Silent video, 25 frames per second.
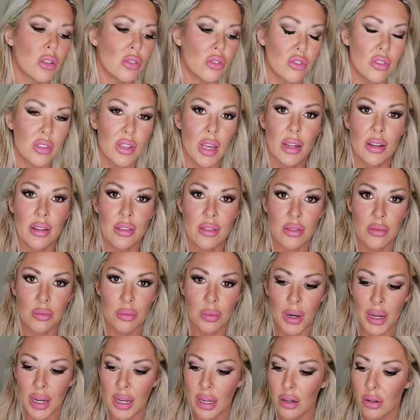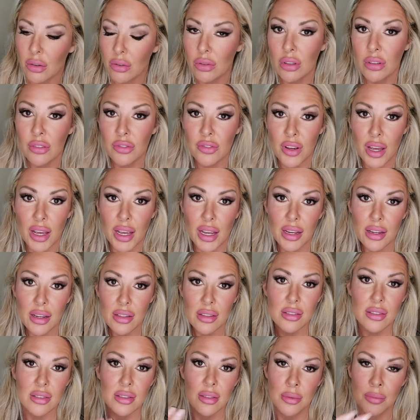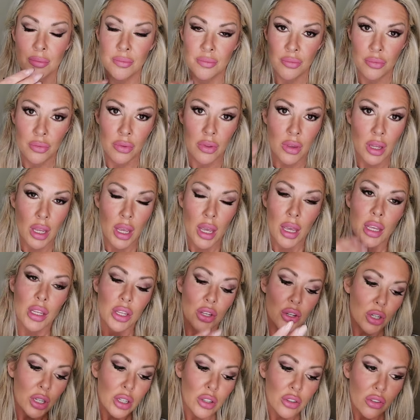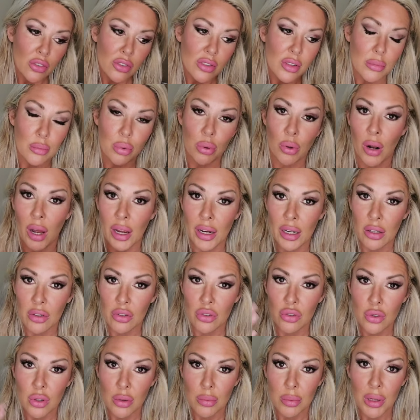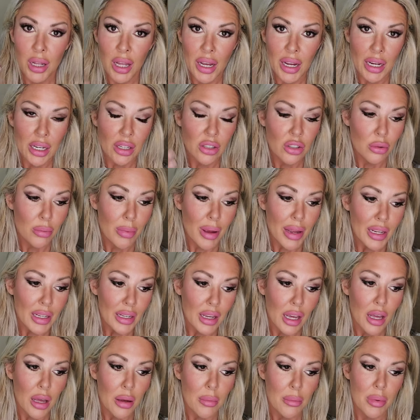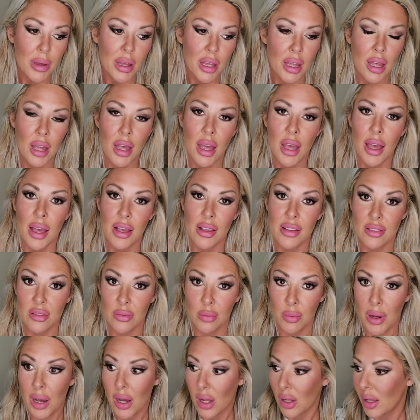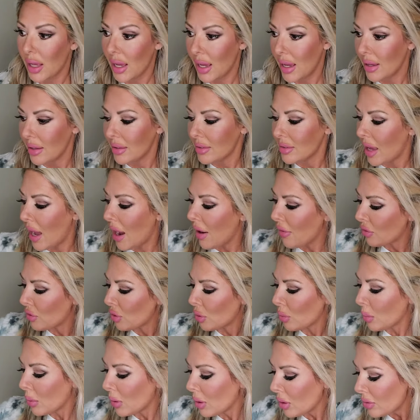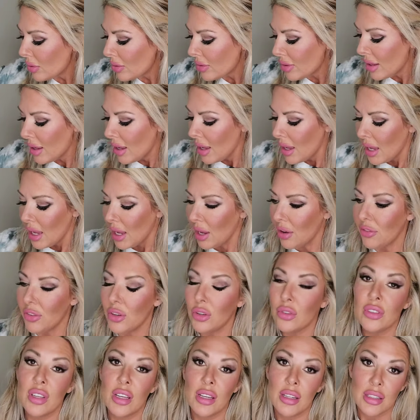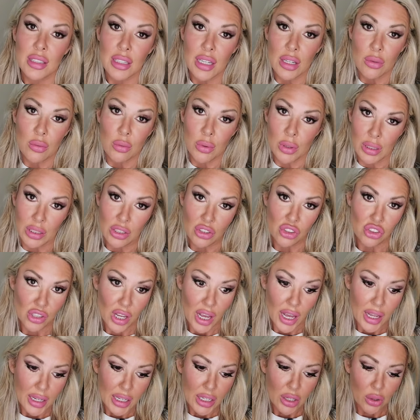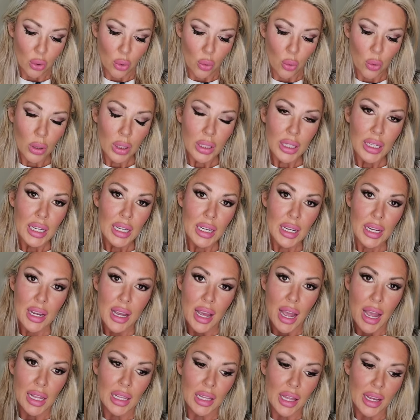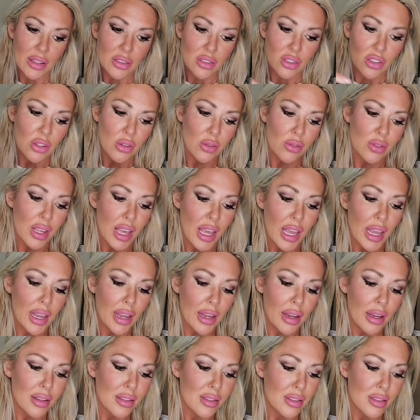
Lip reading: just kind of spray it on your face. You could use it prior to applying your makeup as well as afterwards. If you tend to get really shiny or oily, I like to use a